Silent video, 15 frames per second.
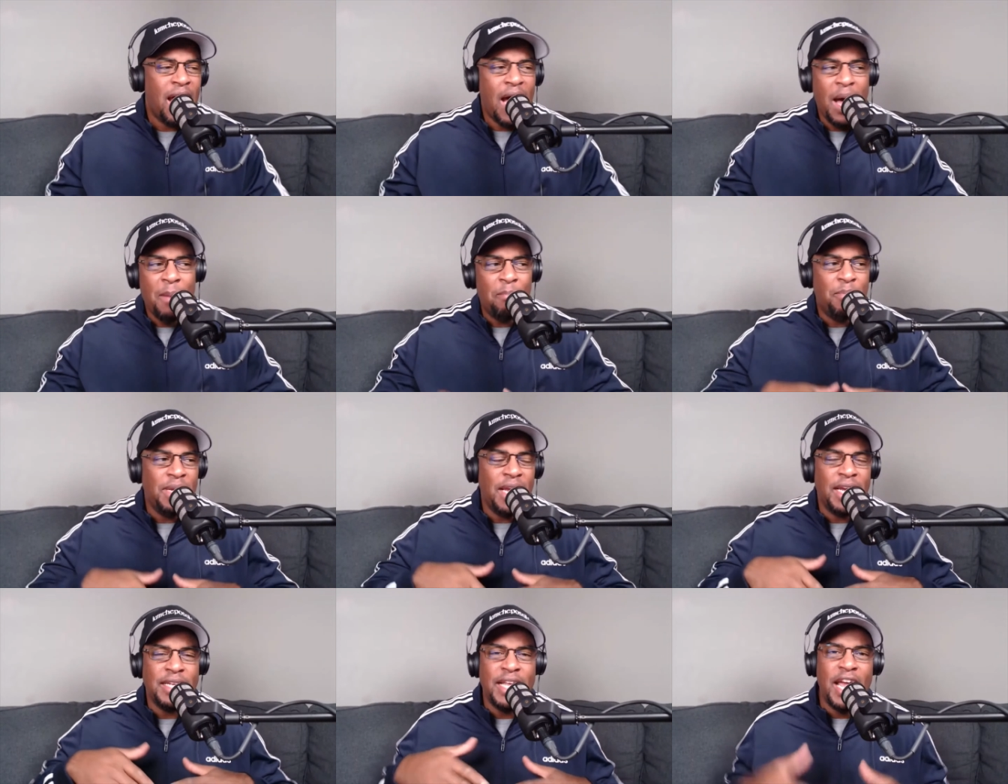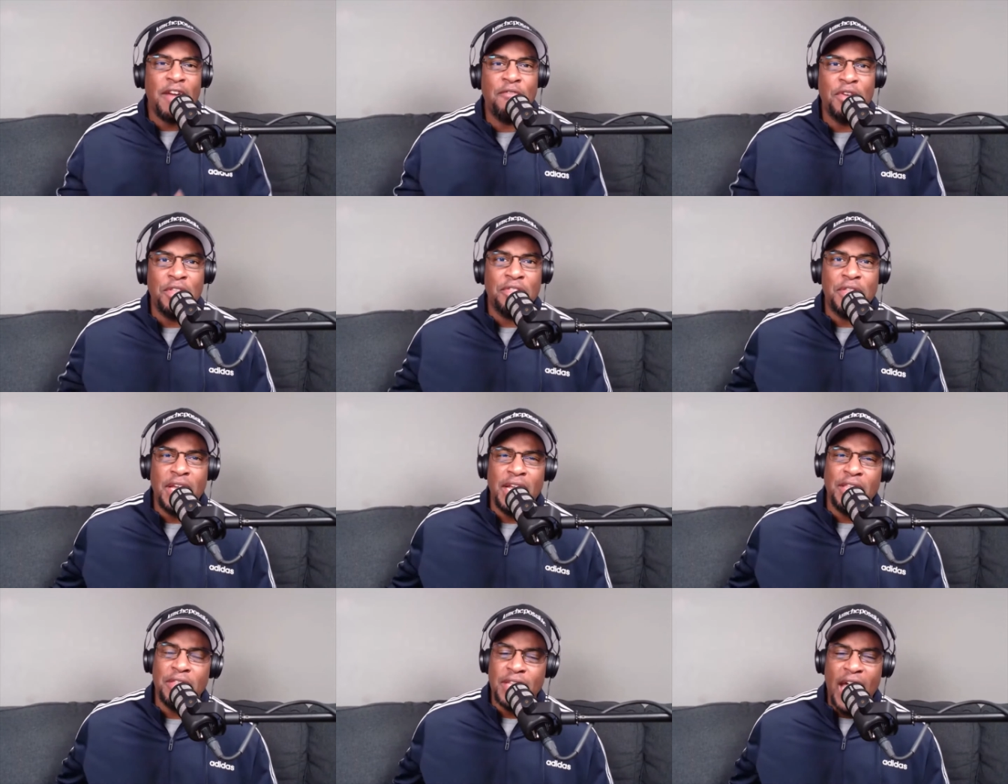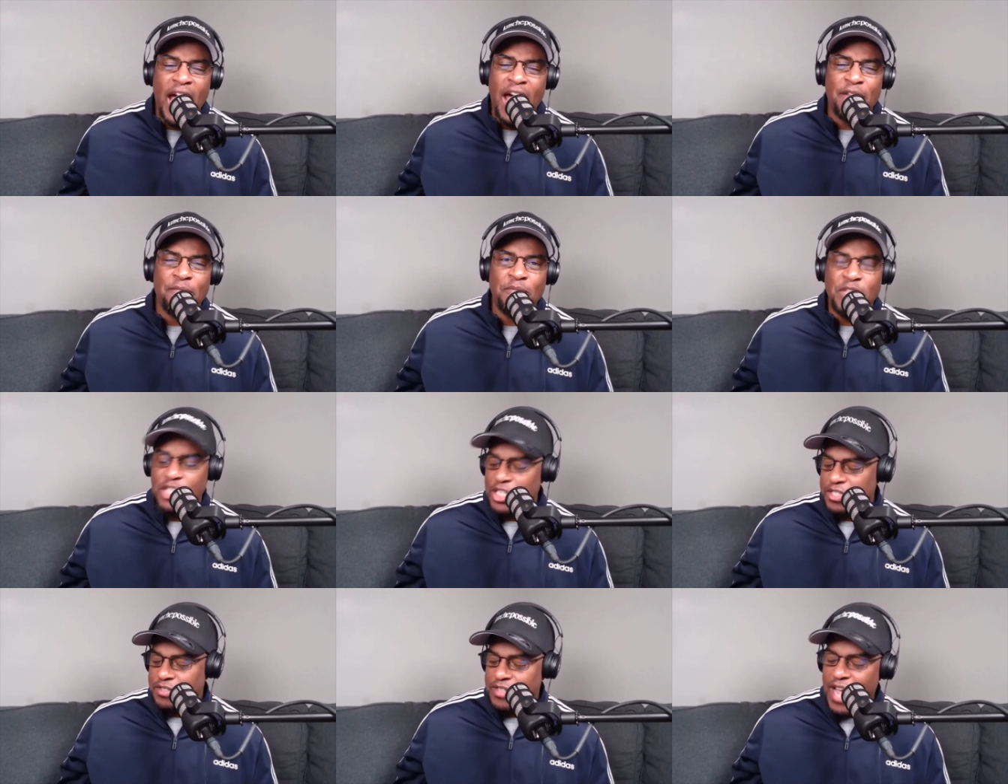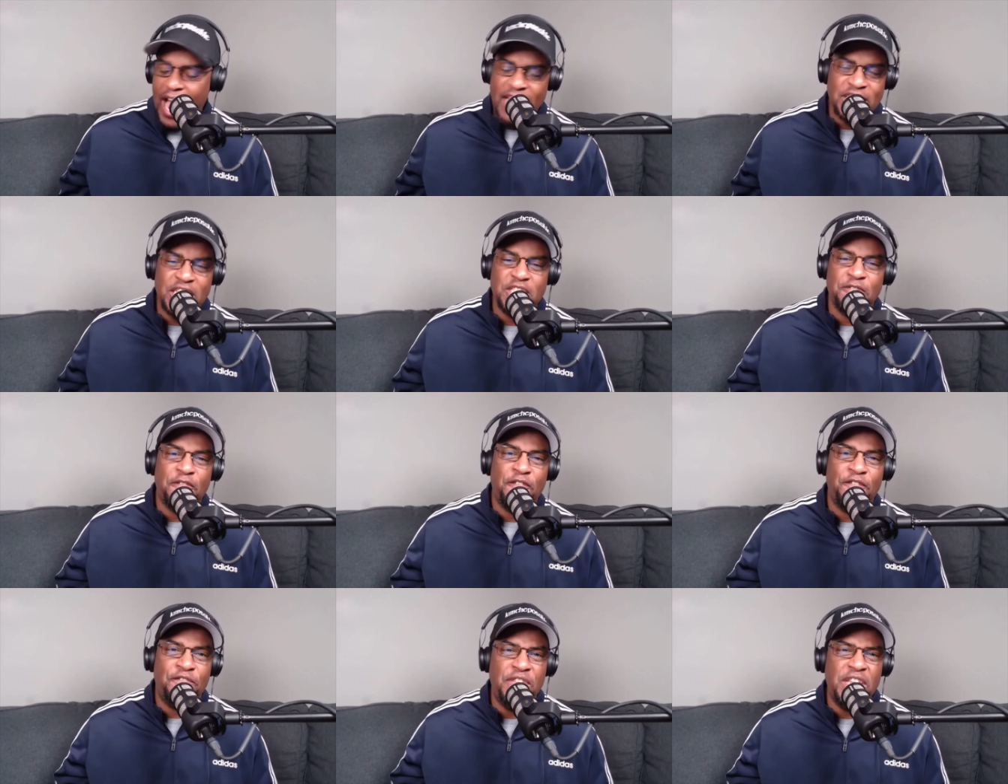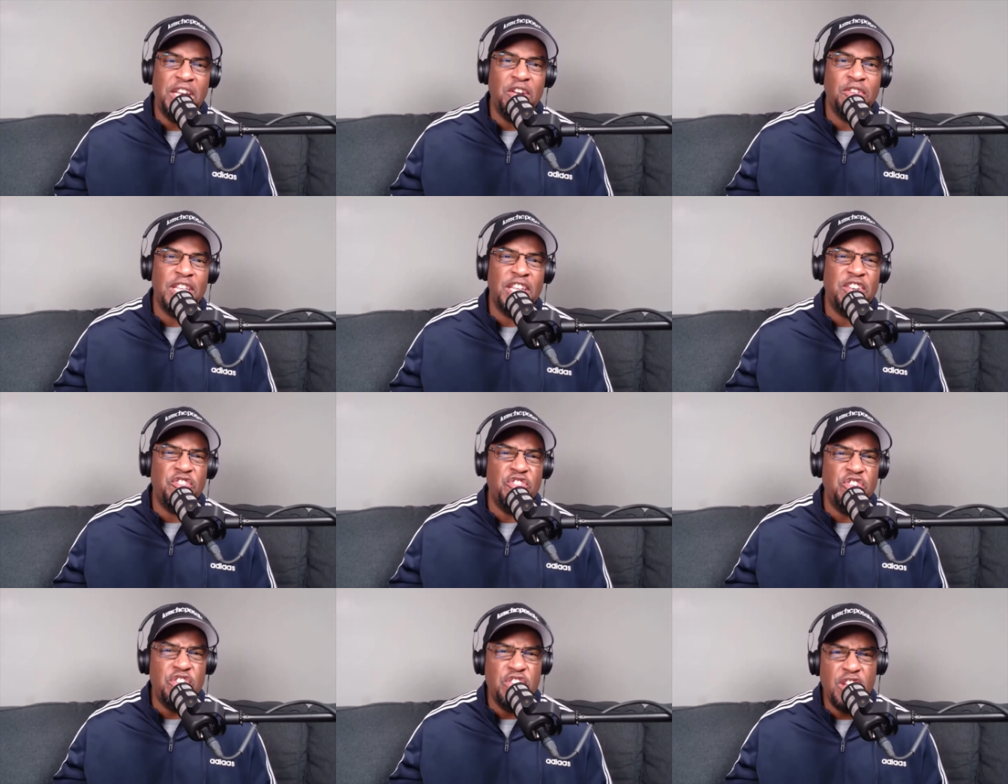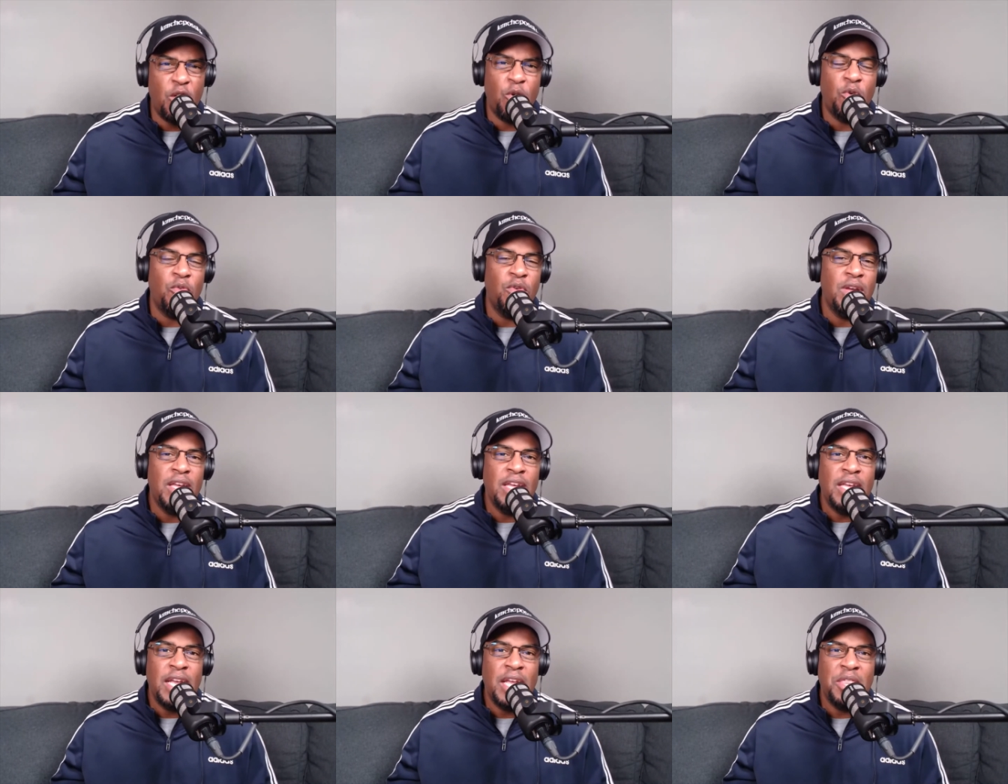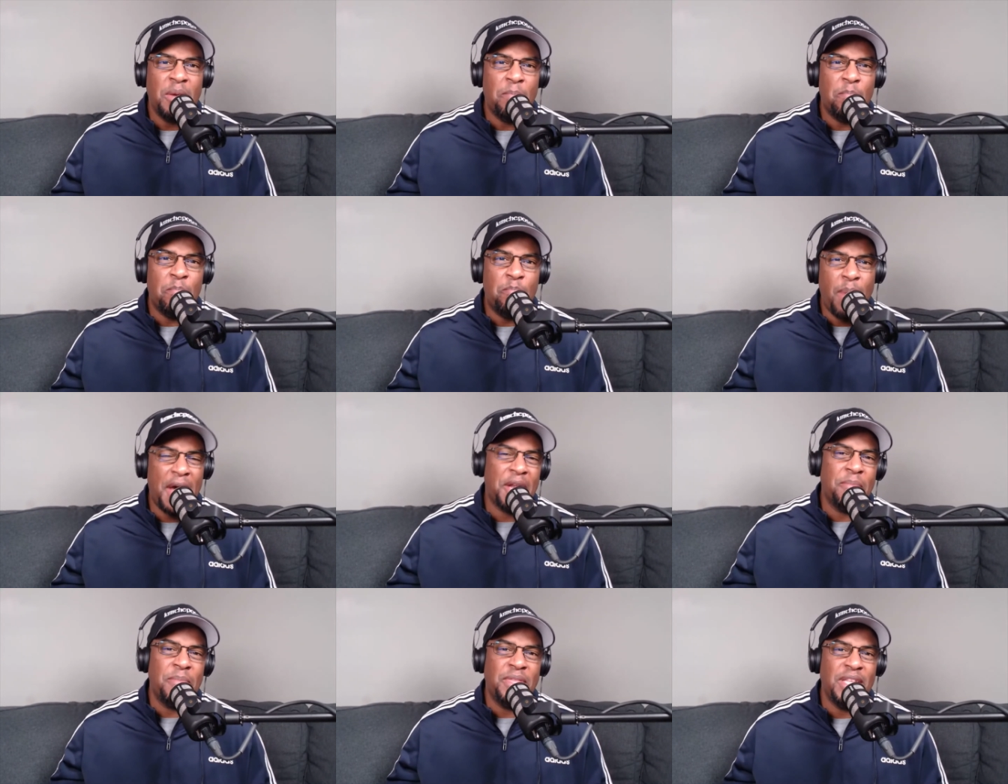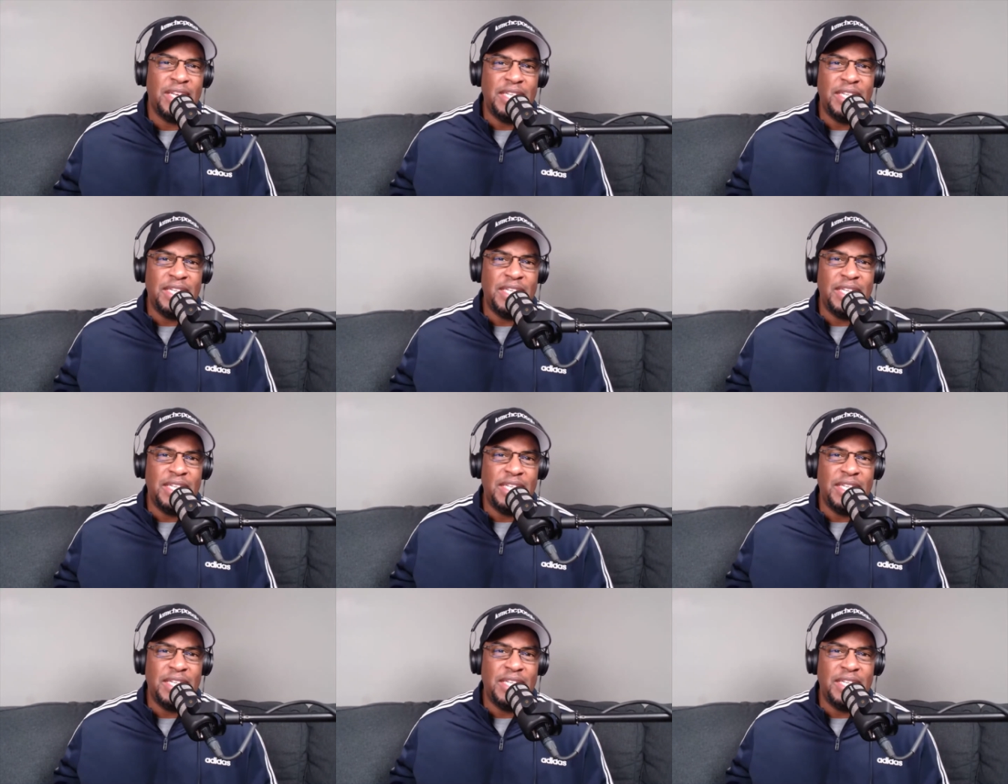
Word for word: I'm being everything that I just I just feel and know in the bottom and the